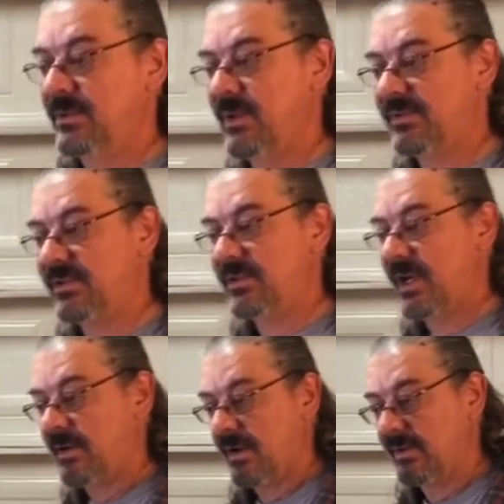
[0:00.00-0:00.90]
We'll have to
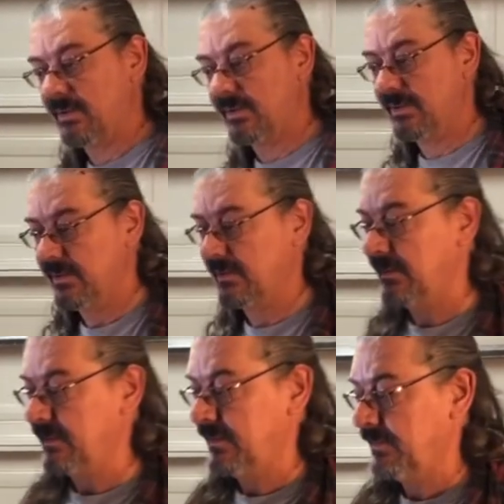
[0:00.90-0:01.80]
check our
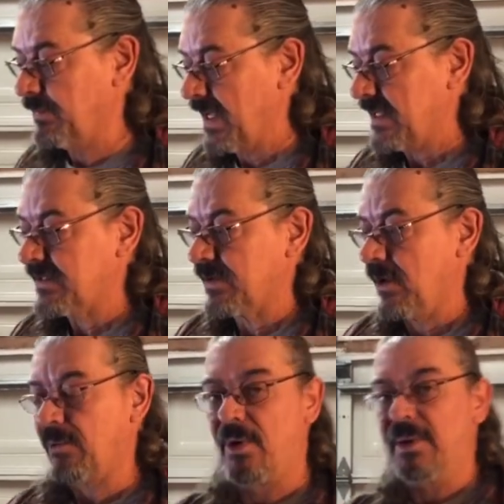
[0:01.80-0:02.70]
plastic,
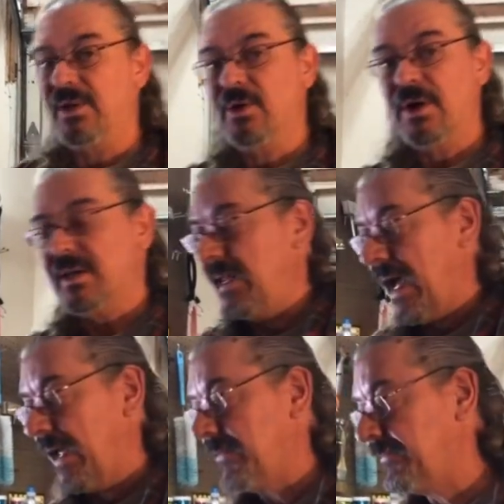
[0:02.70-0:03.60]
so we're already cooking that.